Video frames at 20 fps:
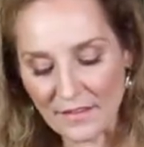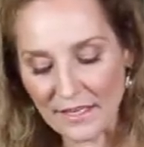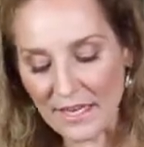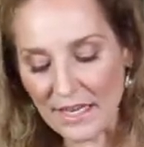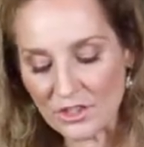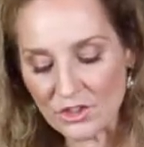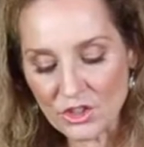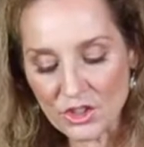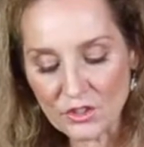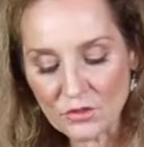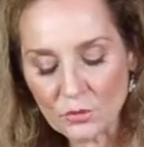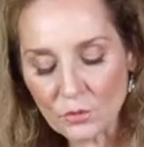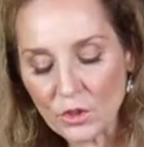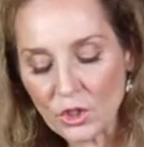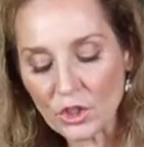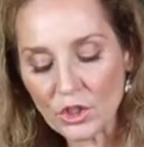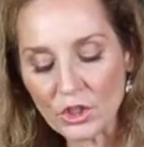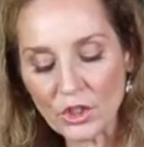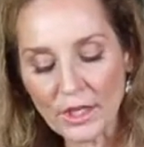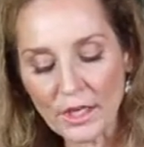I just want
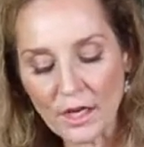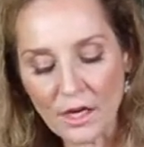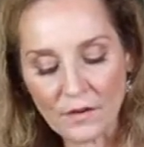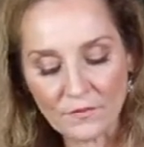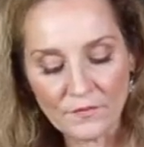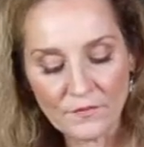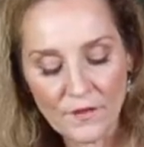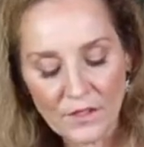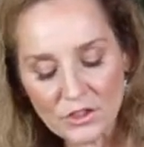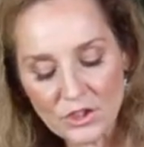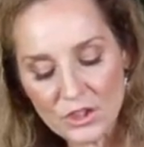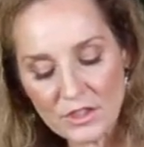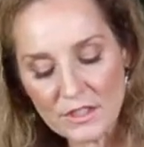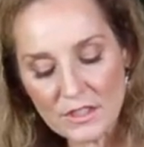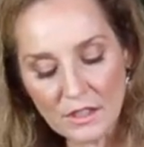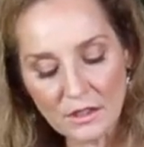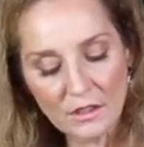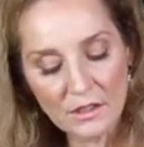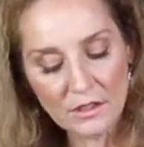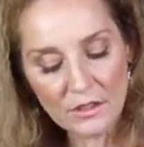to cook off
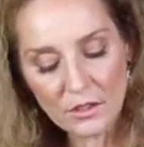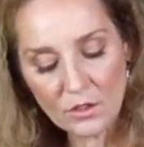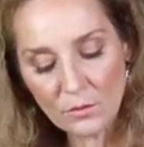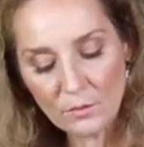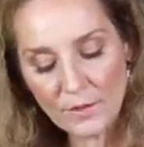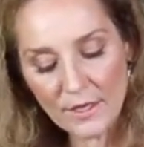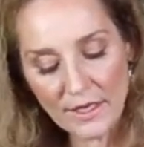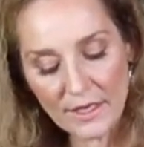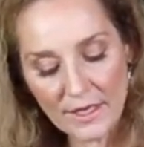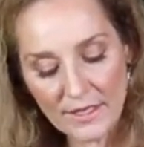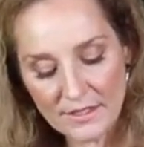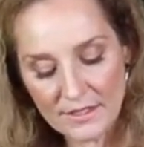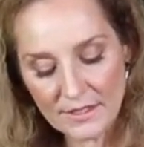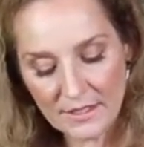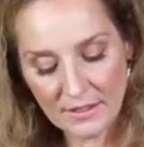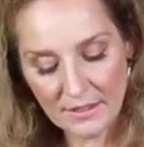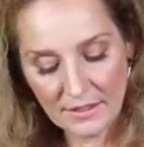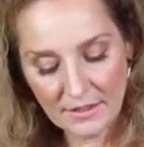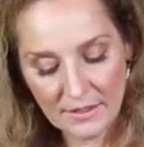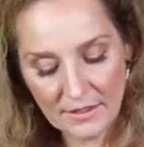just a little bit
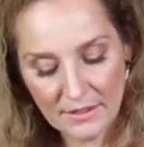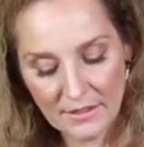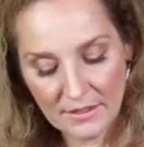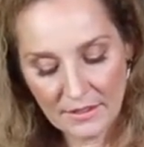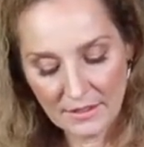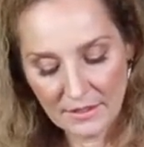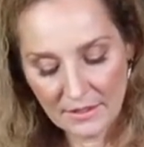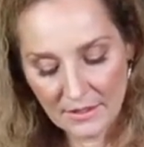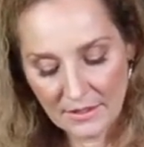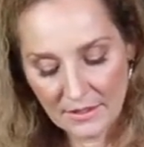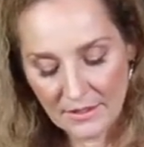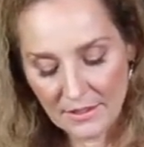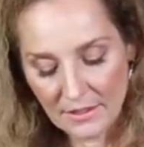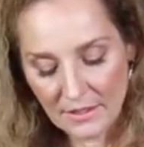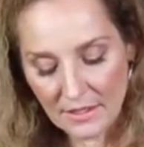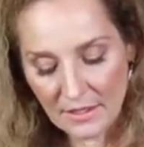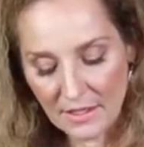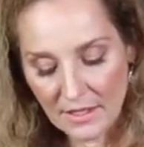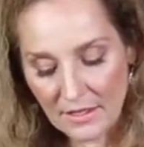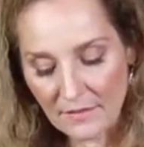
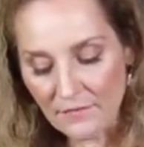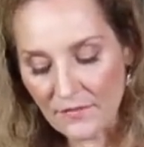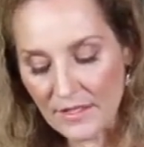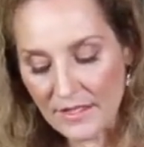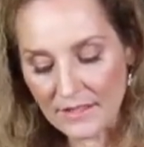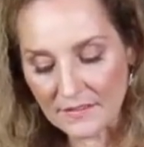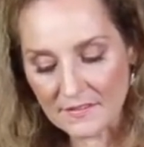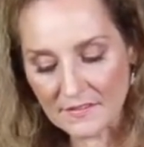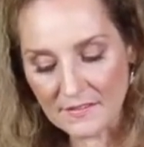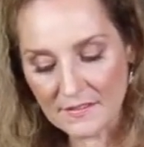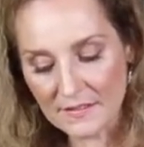of this,